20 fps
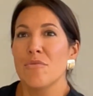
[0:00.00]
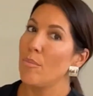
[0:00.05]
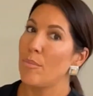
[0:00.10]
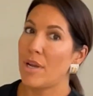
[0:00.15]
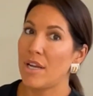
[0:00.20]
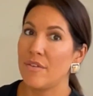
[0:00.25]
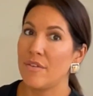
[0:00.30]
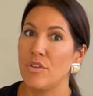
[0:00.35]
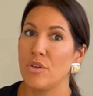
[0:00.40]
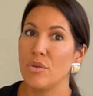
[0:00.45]

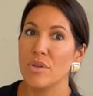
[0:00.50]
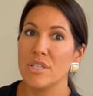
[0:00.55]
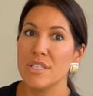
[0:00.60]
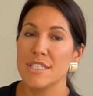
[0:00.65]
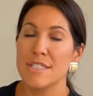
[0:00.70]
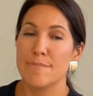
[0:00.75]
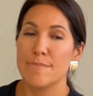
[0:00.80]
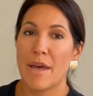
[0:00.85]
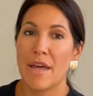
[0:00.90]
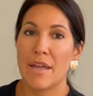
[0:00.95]
But if you can
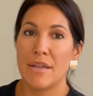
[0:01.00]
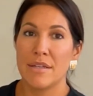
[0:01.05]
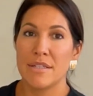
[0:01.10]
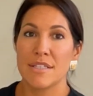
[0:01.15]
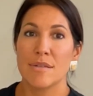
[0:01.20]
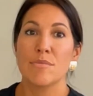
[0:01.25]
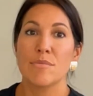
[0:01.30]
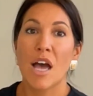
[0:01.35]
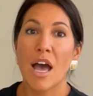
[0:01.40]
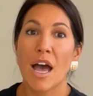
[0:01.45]
spend
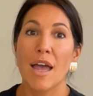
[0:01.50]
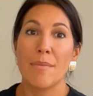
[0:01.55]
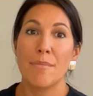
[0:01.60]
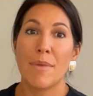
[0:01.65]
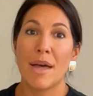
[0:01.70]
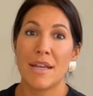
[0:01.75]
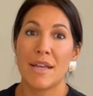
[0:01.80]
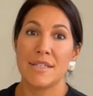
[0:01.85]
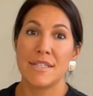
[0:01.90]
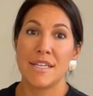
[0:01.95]
some time
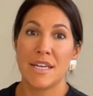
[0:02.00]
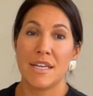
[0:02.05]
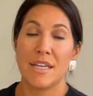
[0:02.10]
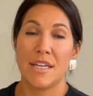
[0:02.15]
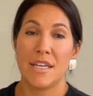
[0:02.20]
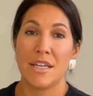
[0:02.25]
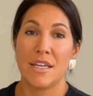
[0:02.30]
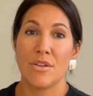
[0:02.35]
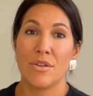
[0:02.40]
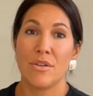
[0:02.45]

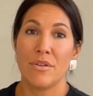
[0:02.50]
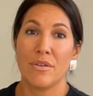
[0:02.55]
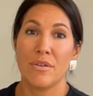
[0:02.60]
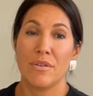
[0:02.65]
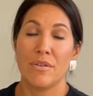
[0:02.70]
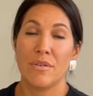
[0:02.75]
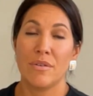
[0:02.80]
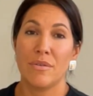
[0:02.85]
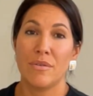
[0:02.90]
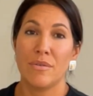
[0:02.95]
meditating,
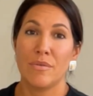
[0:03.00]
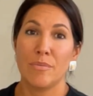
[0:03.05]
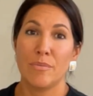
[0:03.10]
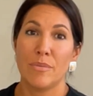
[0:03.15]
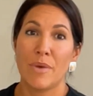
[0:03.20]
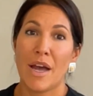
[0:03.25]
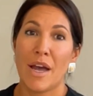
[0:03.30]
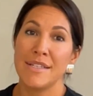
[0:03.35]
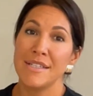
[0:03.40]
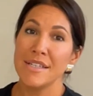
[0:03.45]

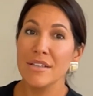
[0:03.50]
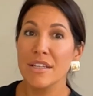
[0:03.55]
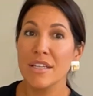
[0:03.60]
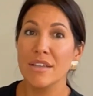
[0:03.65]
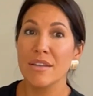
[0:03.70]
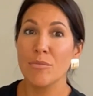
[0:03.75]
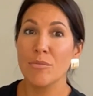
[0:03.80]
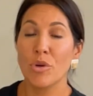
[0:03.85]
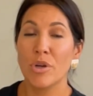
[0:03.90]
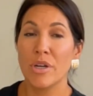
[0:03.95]
ideally
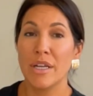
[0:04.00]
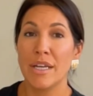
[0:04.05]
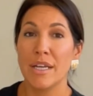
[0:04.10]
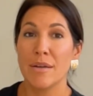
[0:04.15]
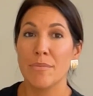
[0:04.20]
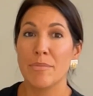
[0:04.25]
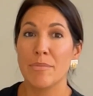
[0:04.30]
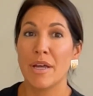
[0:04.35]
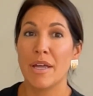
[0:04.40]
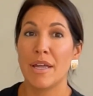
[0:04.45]
in the
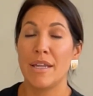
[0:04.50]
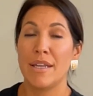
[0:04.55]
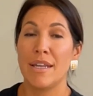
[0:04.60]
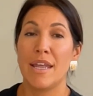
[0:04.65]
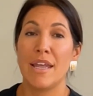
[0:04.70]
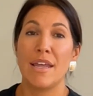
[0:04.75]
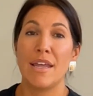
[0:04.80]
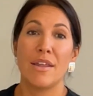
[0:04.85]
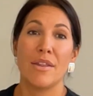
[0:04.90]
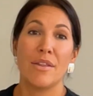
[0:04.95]
morning, but
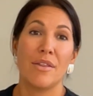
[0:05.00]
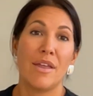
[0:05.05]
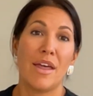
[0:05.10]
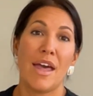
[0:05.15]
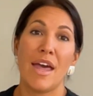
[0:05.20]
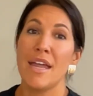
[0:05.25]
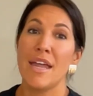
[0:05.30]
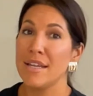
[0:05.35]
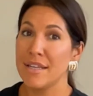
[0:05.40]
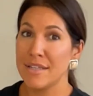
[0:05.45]

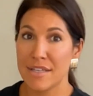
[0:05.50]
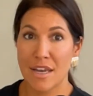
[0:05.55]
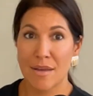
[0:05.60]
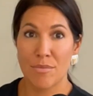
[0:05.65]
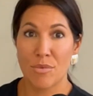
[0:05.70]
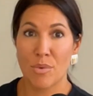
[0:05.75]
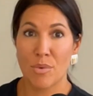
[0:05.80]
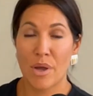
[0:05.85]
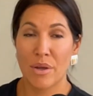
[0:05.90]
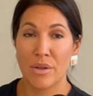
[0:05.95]
anytime
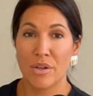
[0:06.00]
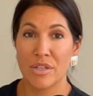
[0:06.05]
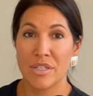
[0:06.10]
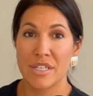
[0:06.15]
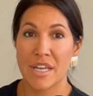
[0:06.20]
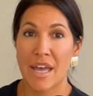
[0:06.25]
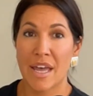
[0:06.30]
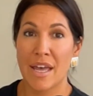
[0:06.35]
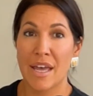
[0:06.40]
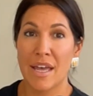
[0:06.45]
throughout your
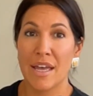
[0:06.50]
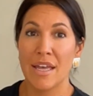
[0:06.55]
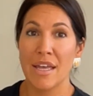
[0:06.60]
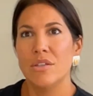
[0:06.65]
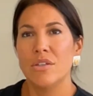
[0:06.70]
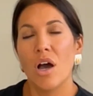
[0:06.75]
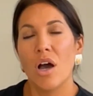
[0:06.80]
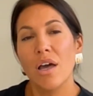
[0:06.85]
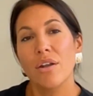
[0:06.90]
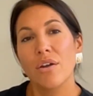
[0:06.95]
day,
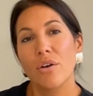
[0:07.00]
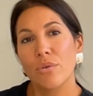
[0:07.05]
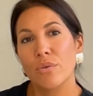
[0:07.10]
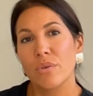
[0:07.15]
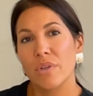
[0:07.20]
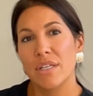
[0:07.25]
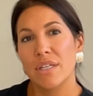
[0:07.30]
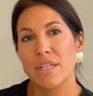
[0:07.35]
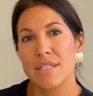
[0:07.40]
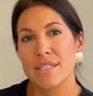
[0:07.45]
not
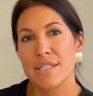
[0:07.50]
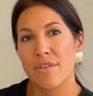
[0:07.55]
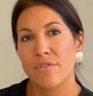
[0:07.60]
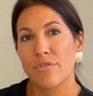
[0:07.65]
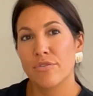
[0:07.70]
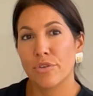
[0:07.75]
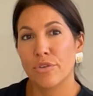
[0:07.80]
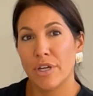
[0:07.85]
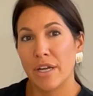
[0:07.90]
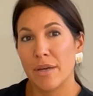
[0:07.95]
only does it
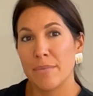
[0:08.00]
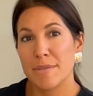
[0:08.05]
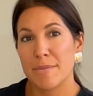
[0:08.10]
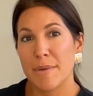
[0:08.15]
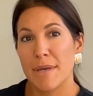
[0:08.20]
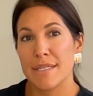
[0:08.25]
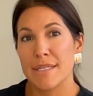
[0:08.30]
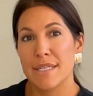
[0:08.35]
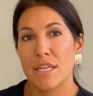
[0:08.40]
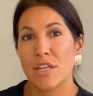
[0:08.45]
free up
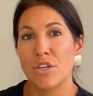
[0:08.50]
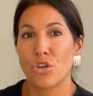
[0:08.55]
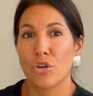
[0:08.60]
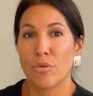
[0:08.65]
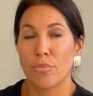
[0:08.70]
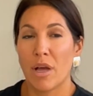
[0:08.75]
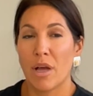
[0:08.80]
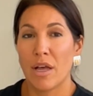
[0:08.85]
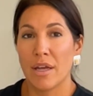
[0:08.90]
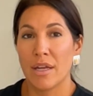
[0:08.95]
space in your
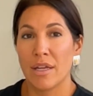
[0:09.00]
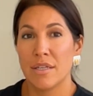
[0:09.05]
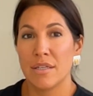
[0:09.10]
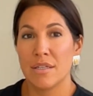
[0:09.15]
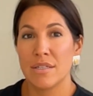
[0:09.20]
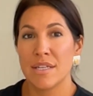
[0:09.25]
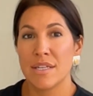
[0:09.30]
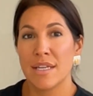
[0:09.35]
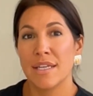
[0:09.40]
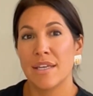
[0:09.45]

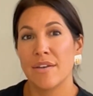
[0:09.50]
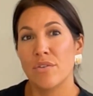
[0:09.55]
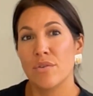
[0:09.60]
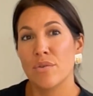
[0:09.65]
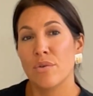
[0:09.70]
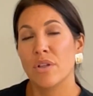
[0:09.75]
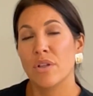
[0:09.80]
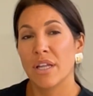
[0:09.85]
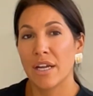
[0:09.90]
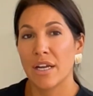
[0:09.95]
mind and give you
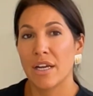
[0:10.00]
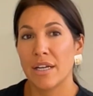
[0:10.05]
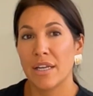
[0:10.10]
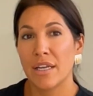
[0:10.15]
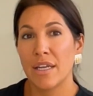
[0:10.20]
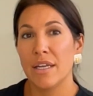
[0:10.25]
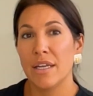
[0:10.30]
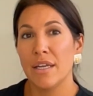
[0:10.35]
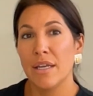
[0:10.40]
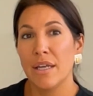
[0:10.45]

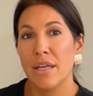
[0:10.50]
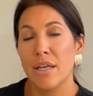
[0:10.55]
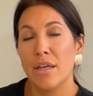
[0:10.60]
clarity,